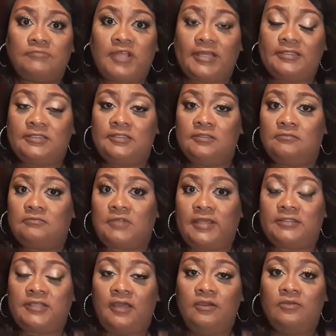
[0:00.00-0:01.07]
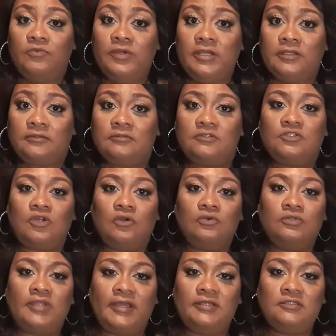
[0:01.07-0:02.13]
That's it. That's how it went.
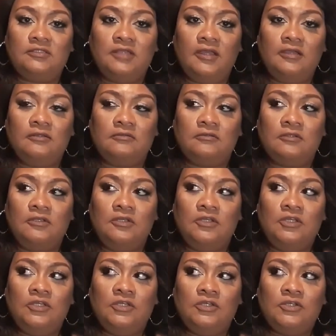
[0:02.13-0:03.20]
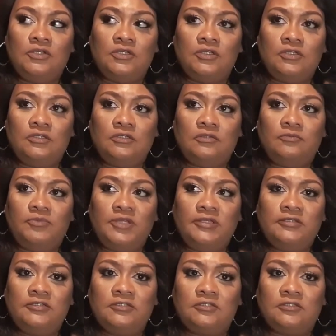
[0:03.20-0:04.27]
So that's not
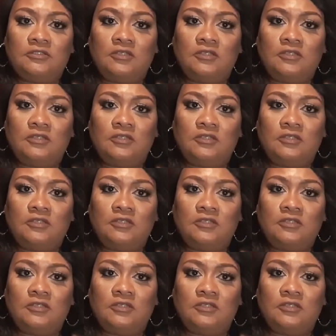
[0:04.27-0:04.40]
being